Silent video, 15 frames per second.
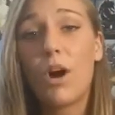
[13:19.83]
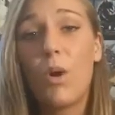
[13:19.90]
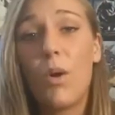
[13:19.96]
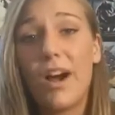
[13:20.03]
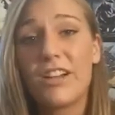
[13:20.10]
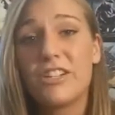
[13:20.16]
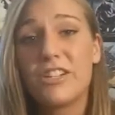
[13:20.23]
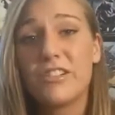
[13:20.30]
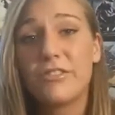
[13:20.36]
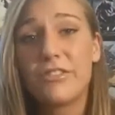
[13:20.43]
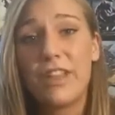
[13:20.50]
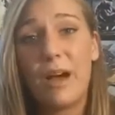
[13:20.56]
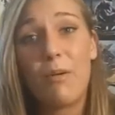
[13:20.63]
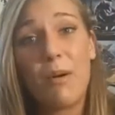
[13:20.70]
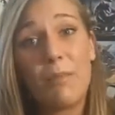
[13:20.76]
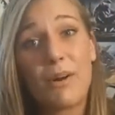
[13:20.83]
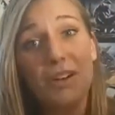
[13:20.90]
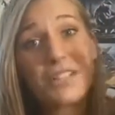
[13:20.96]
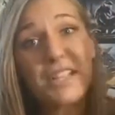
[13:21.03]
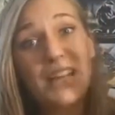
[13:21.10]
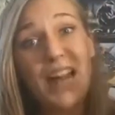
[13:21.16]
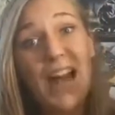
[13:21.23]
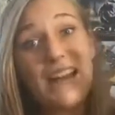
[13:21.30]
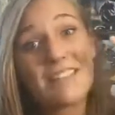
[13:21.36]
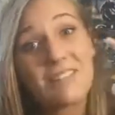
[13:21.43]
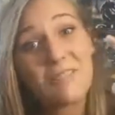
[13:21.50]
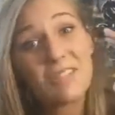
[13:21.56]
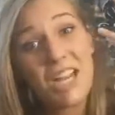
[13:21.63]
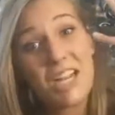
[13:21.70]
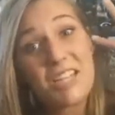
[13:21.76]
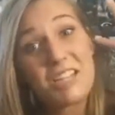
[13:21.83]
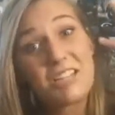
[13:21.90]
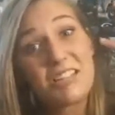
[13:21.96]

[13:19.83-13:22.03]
question for that one person that asked, which I